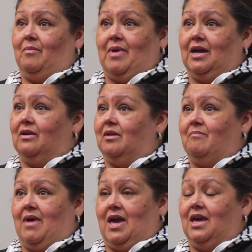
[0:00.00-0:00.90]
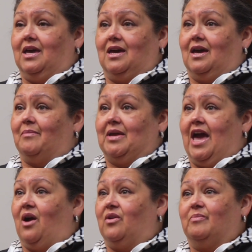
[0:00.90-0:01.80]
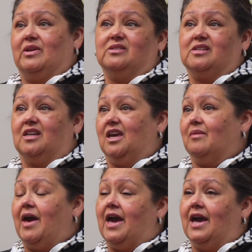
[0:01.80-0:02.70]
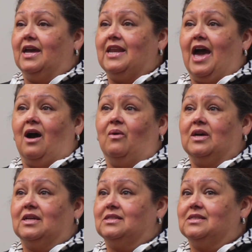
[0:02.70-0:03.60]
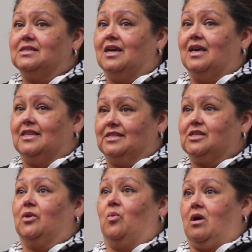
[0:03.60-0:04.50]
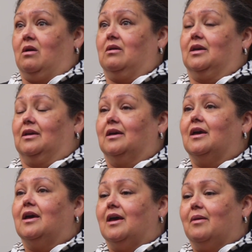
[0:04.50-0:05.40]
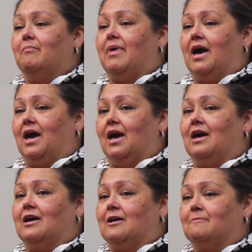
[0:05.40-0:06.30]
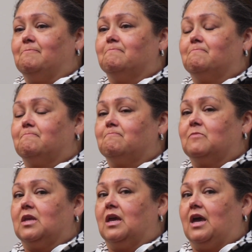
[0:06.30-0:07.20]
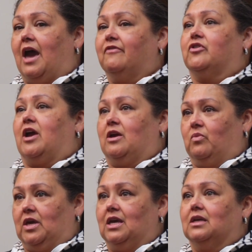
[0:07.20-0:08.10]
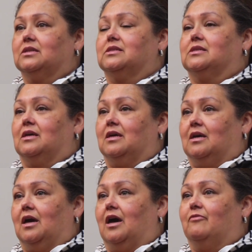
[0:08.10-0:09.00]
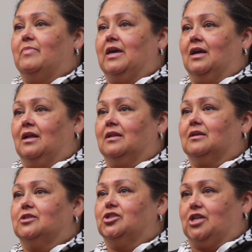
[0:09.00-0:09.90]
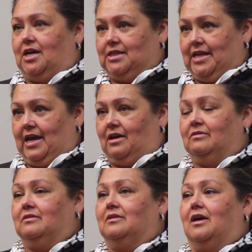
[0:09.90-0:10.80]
am I going to make it? I mean, how are the bills going to get paid? How is this going to work? But after 8 weeks of being shut down,